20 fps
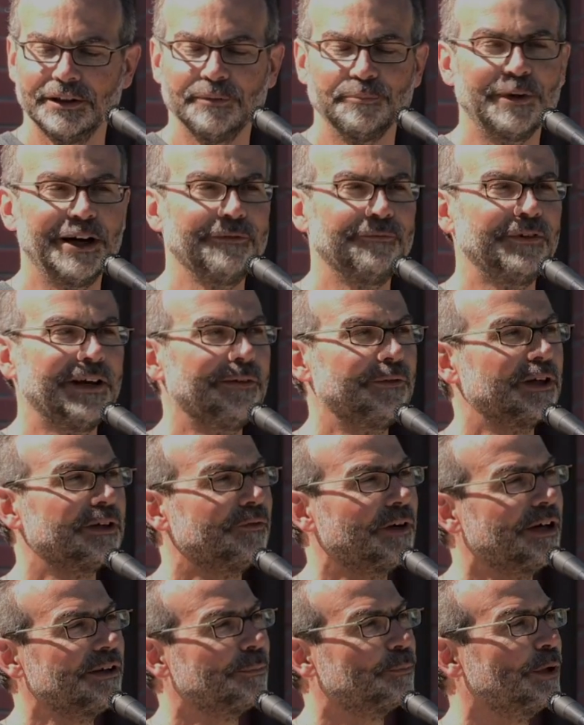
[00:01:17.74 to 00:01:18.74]
My favorite of
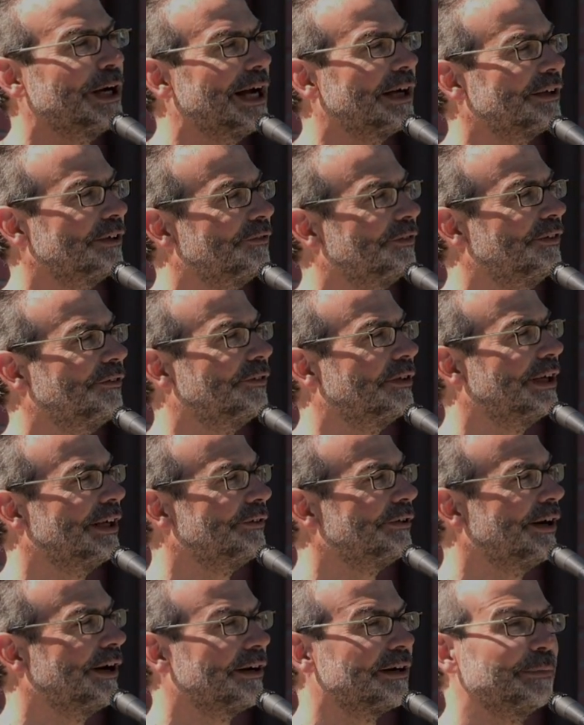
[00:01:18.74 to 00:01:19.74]
all the practices that I
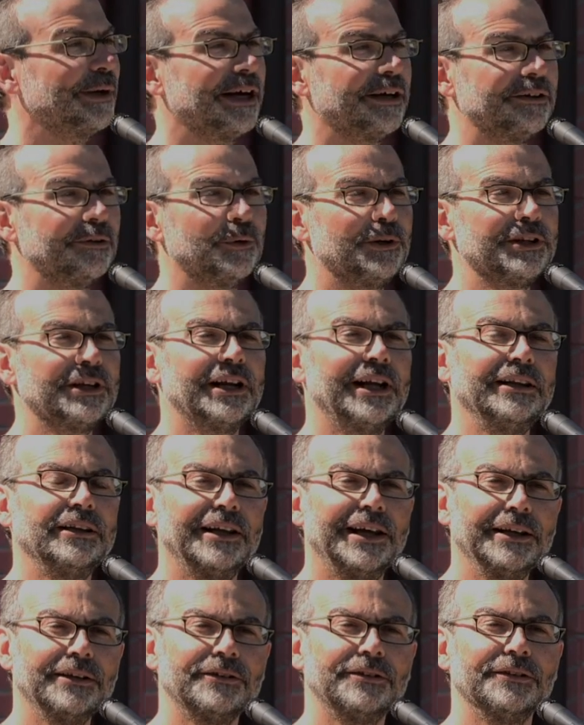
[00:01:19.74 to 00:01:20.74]
talk about, and the one that I
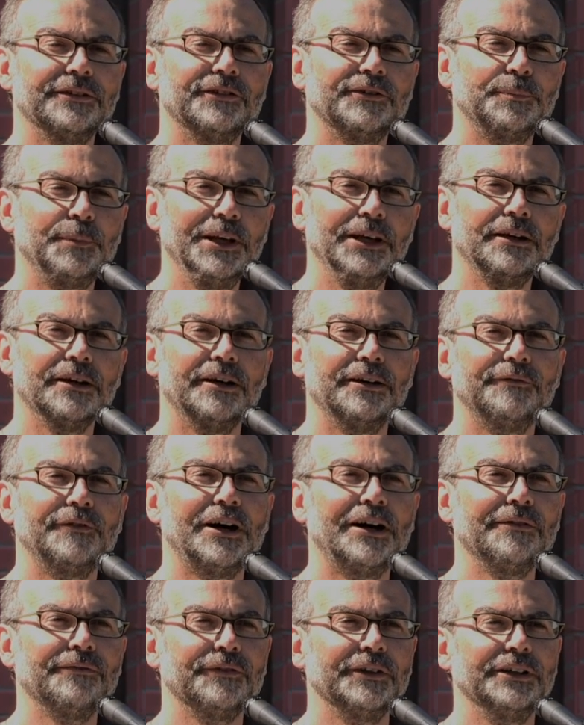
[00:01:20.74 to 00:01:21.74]
like to speak of
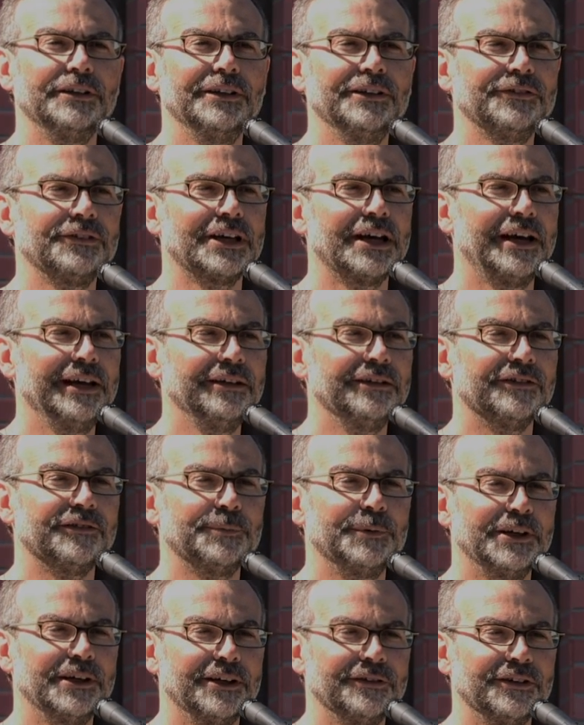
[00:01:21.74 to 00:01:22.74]
often, is kindness,
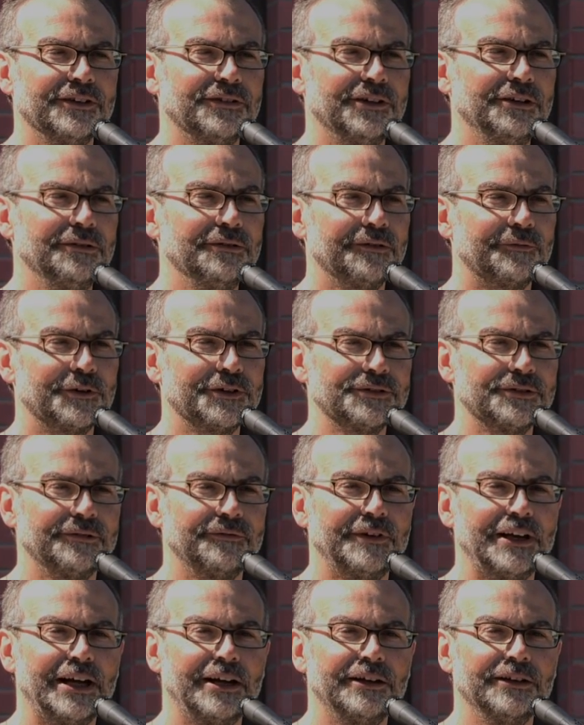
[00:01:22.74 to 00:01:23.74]
because it's a universal
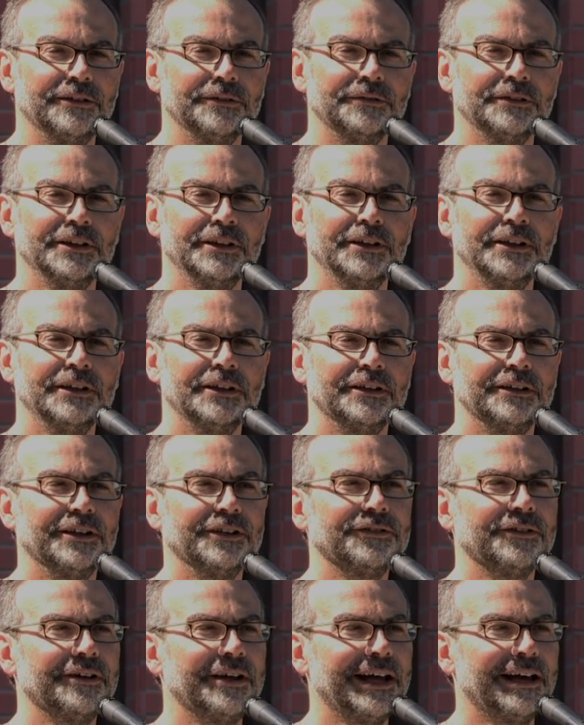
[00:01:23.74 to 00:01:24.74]
value. It
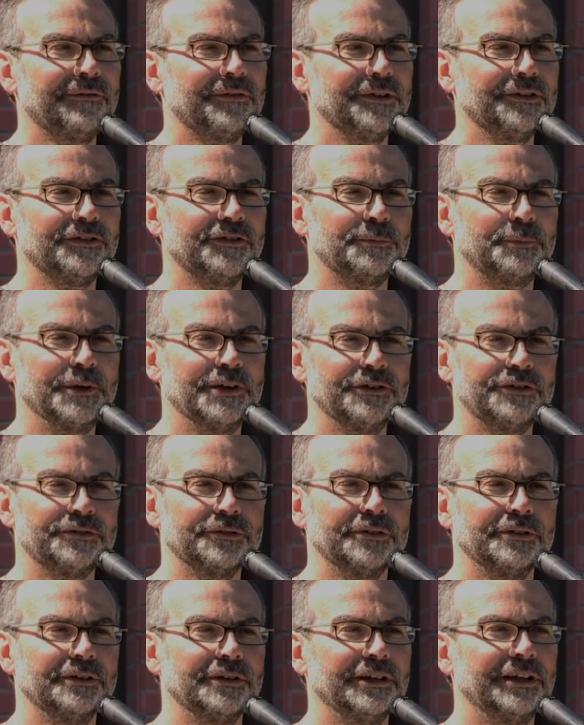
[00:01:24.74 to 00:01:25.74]
doesn't have those
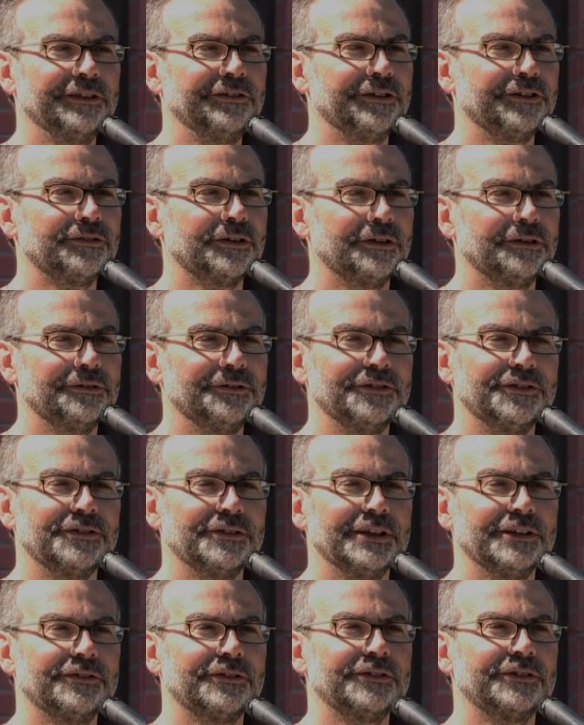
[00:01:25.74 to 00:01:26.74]
spiritual undertones
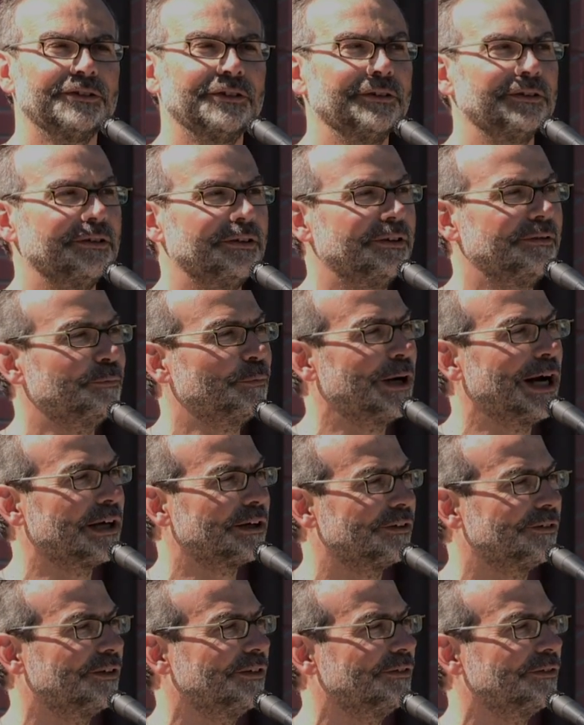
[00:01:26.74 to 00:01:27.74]
that certain
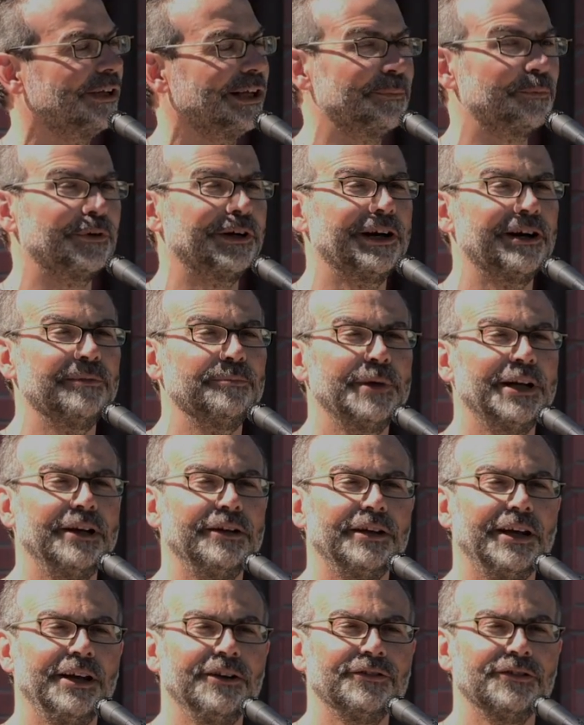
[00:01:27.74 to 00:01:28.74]
practices like prayer and
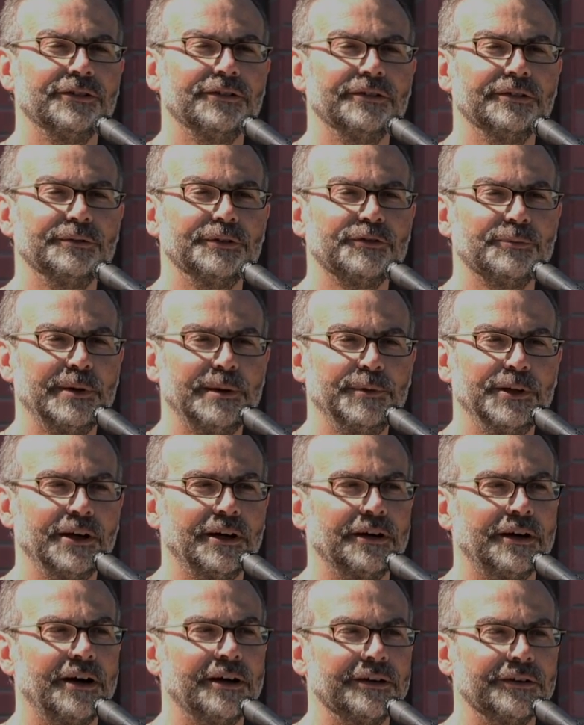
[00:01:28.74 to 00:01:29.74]
meditation do, which maybe
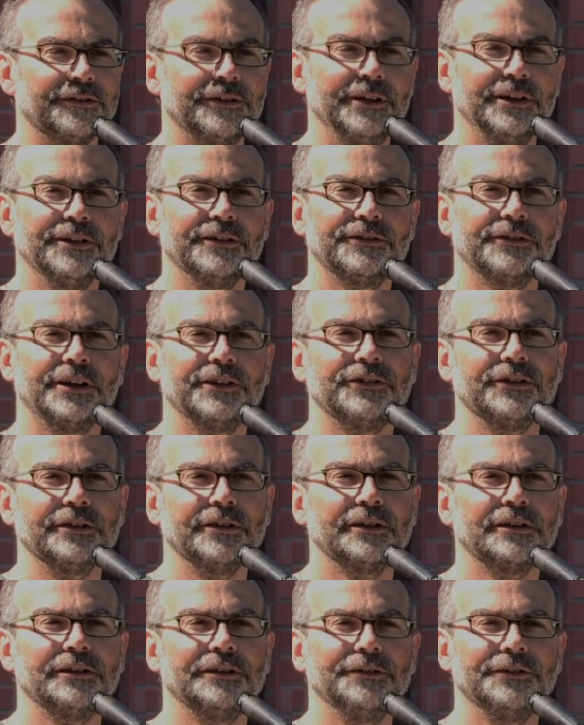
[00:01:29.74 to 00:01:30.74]
aren't seen as such
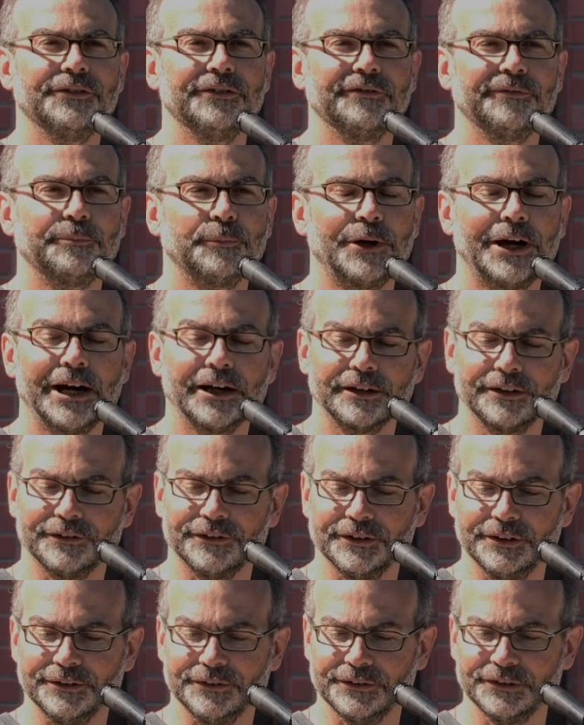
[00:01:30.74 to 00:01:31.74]
inclusive
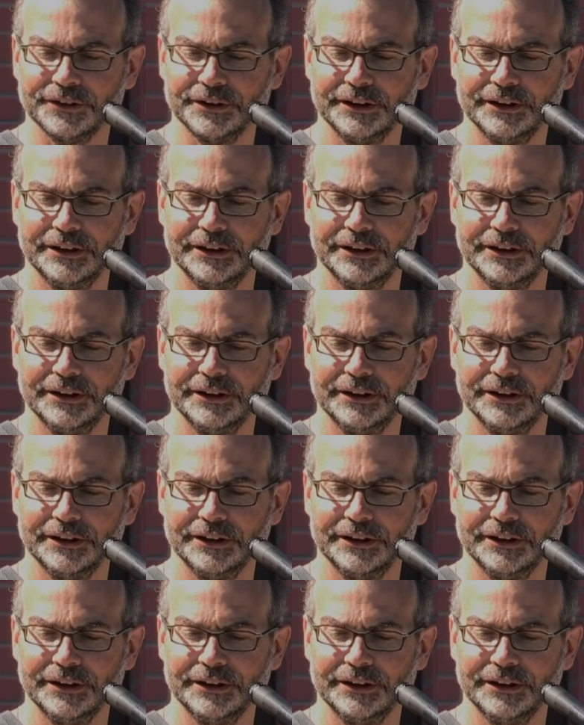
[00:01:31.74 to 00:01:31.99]
practices.